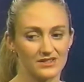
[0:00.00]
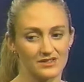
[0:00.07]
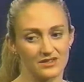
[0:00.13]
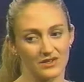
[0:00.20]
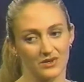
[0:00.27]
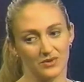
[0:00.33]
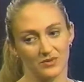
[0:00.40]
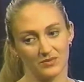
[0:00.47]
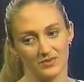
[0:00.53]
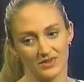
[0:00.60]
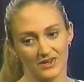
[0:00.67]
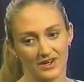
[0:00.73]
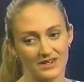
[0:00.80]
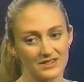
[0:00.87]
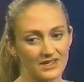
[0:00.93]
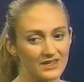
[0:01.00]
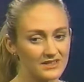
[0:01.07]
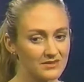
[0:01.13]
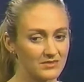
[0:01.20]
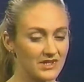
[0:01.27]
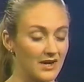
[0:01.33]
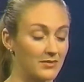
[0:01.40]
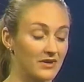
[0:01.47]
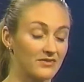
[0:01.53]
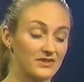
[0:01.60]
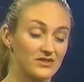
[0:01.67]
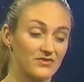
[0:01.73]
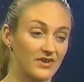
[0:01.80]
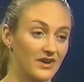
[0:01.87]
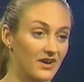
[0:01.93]
so, you know, I take some time off.
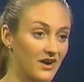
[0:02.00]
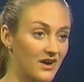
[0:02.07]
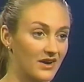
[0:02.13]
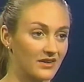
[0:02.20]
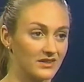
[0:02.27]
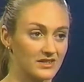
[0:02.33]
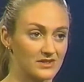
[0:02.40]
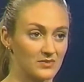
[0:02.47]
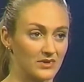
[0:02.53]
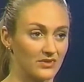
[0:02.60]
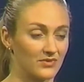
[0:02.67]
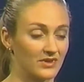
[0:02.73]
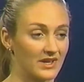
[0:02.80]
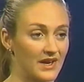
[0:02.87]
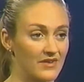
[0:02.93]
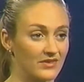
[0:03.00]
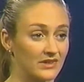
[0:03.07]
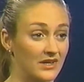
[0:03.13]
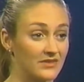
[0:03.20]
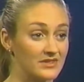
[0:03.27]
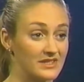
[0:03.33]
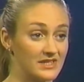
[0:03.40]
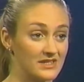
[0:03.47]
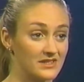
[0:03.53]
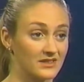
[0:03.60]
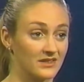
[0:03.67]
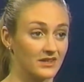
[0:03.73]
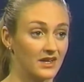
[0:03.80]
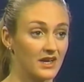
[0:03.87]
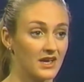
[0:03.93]
It's very hard because we don't really have an off
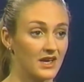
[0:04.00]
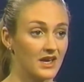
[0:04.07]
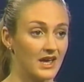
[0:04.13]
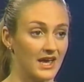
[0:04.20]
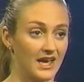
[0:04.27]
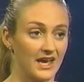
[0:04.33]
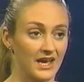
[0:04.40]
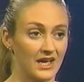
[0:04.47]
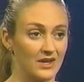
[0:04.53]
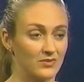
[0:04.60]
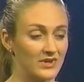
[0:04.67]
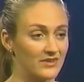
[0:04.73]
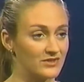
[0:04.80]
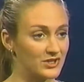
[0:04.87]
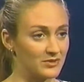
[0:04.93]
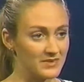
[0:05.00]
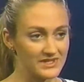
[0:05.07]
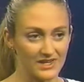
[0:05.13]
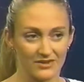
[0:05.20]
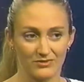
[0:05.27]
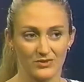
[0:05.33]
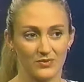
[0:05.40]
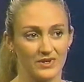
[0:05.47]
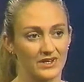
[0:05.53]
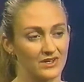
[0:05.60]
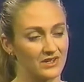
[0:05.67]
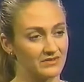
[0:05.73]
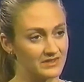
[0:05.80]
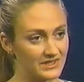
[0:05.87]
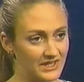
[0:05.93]
season. Right. And we have tournaments every week, and
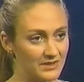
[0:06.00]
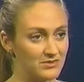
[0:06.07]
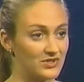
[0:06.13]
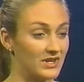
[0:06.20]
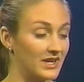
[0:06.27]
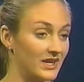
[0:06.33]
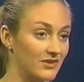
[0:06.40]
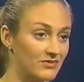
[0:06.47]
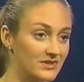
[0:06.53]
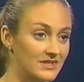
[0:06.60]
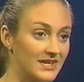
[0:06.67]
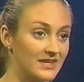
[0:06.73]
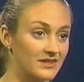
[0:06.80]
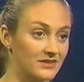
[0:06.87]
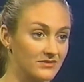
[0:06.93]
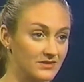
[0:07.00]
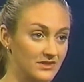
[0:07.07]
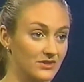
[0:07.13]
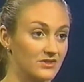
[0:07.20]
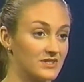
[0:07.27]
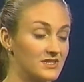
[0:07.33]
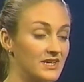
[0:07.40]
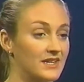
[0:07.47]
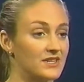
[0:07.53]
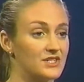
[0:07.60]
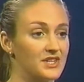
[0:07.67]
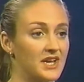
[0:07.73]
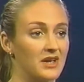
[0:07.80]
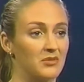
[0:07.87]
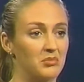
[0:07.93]
you have to keep training every day to, you know, to stay in
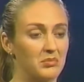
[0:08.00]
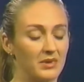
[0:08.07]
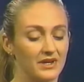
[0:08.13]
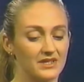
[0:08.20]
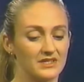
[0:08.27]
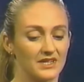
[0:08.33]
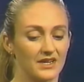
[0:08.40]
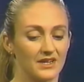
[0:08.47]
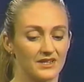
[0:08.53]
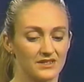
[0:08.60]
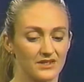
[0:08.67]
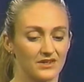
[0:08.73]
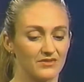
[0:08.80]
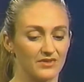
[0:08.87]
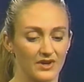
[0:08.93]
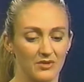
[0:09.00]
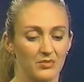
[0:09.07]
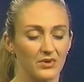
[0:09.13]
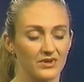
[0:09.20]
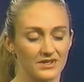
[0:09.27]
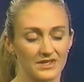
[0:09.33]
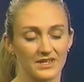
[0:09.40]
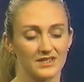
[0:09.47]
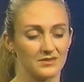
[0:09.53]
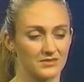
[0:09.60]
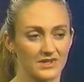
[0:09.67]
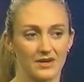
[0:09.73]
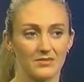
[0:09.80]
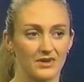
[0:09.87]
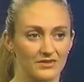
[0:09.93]
shape. But it's very important to take some
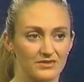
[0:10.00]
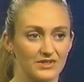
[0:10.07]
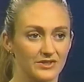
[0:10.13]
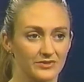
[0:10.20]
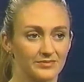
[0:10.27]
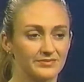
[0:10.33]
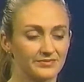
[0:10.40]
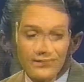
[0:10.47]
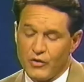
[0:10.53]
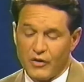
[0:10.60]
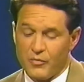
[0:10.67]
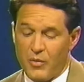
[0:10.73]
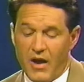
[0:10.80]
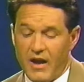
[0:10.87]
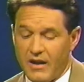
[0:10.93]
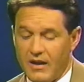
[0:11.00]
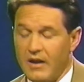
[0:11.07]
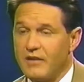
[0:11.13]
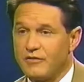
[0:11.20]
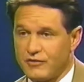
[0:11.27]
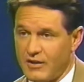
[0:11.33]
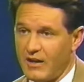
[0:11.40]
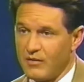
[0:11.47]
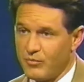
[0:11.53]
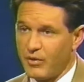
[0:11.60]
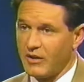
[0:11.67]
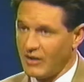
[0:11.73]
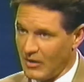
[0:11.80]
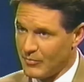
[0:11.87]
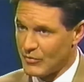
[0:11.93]
time off, too. When you look back, age 10,
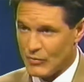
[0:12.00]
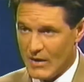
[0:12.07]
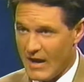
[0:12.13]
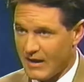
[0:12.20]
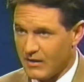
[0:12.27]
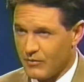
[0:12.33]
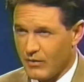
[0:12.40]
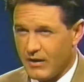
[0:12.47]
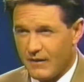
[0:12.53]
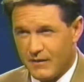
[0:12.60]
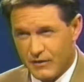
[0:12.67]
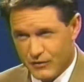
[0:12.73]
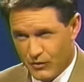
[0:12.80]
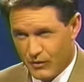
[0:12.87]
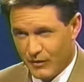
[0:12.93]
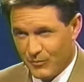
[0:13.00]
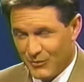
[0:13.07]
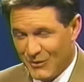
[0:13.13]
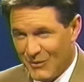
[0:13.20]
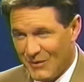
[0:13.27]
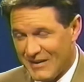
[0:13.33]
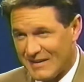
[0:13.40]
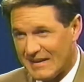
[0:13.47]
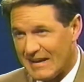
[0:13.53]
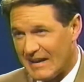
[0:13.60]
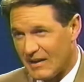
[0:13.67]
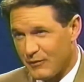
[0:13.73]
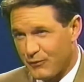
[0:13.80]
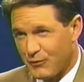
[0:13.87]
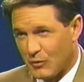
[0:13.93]
picking up a racket, right, and then turning pro at
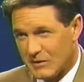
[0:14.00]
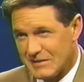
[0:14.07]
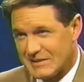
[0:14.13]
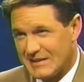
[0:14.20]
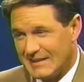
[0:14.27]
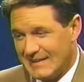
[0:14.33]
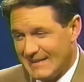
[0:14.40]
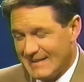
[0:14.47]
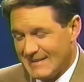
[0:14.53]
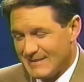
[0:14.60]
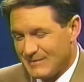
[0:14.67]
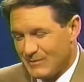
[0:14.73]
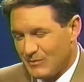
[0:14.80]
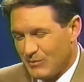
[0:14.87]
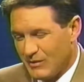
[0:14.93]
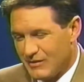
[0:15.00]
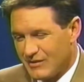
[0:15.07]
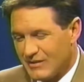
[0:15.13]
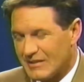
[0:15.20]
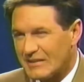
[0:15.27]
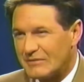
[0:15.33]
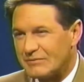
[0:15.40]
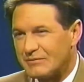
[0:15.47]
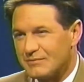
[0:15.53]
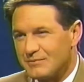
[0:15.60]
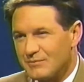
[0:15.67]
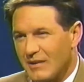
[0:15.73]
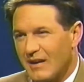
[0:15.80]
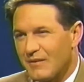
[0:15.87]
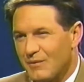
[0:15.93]
14, would you have
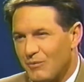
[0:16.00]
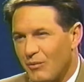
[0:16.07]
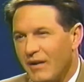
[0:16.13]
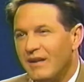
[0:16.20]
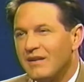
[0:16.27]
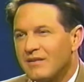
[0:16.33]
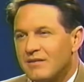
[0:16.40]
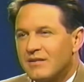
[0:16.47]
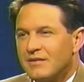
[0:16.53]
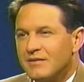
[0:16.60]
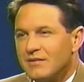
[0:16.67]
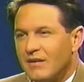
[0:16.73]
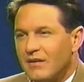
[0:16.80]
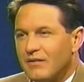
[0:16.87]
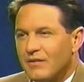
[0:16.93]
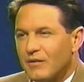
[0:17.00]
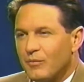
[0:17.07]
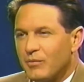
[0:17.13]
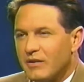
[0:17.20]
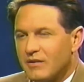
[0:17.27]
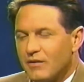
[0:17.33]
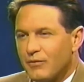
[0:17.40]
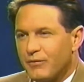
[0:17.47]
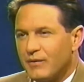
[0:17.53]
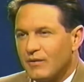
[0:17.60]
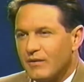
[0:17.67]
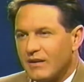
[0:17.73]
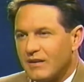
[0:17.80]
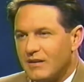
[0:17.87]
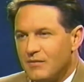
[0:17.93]
rather waited a little bit? Do you feel
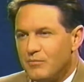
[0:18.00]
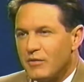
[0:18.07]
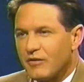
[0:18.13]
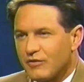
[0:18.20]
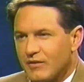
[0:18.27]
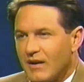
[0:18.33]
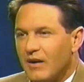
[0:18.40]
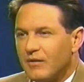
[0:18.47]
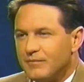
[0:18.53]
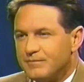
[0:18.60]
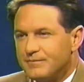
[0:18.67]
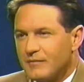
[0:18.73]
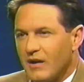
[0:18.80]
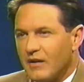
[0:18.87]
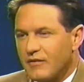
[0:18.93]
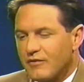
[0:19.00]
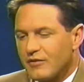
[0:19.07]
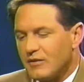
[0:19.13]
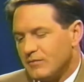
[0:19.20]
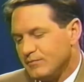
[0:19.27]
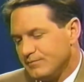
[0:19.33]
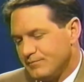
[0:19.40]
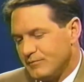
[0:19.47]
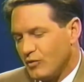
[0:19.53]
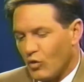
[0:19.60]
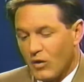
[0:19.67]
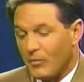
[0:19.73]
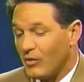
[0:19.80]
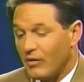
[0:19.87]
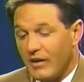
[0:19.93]
like you missed out on some
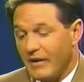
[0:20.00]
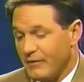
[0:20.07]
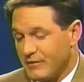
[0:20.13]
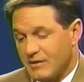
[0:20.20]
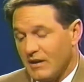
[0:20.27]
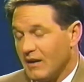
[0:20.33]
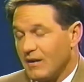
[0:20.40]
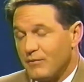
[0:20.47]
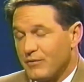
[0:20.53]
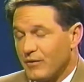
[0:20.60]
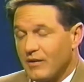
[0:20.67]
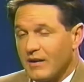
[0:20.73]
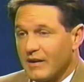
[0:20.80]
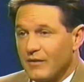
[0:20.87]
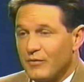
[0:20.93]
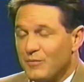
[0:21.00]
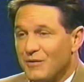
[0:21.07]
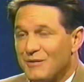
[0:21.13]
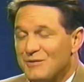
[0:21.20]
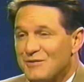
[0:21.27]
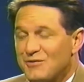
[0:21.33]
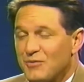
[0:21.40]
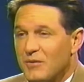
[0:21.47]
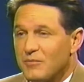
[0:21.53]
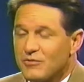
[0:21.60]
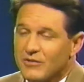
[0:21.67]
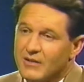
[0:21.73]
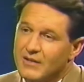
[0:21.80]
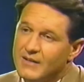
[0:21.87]
normal lifetime, for lack of a better description?